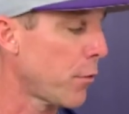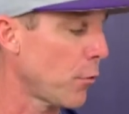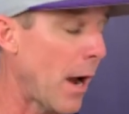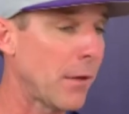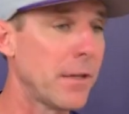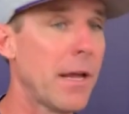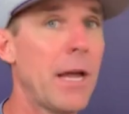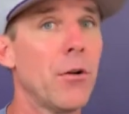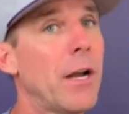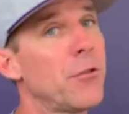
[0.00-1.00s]
Throughout the
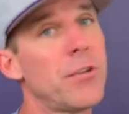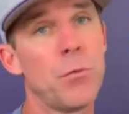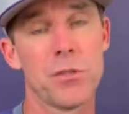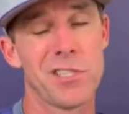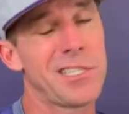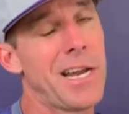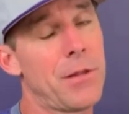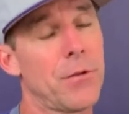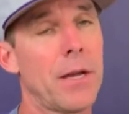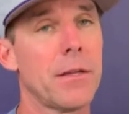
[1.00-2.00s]
day, your energy will
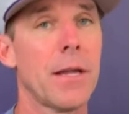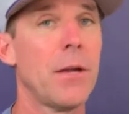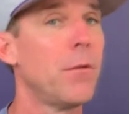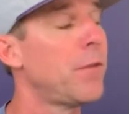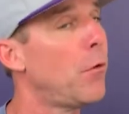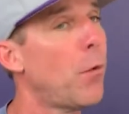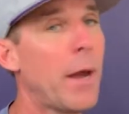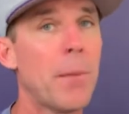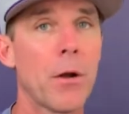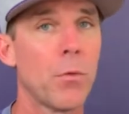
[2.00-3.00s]
sustain throughout the day. You'll feel
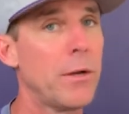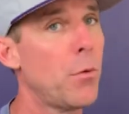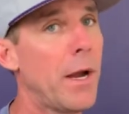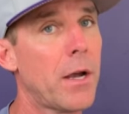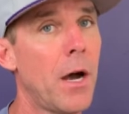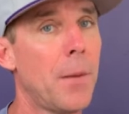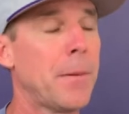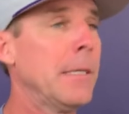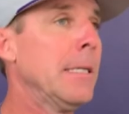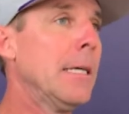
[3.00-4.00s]
way better when you wake up.